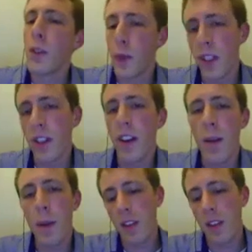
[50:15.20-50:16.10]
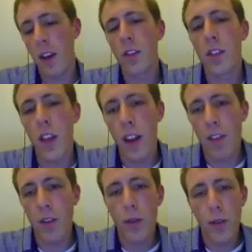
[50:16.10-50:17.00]
the dynamic tasks. I
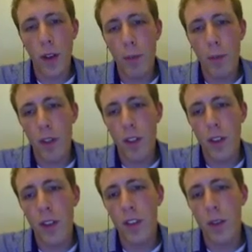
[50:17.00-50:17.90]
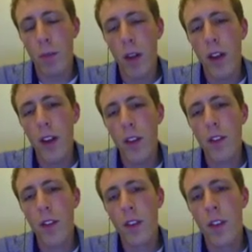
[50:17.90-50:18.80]
have also imported some
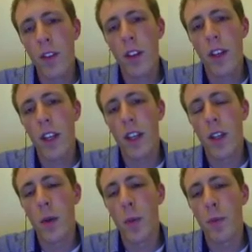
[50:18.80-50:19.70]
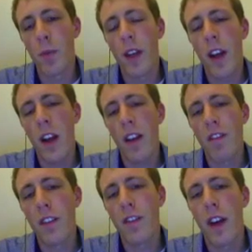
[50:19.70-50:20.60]
plugins, and I have
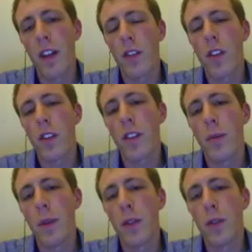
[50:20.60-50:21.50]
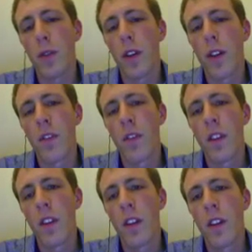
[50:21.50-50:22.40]
defined a slot in build order.
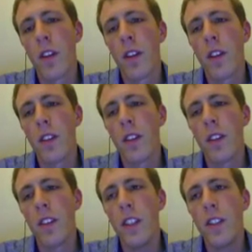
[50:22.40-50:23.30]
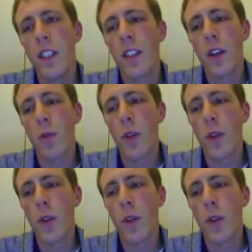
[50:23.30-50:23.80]
These things I already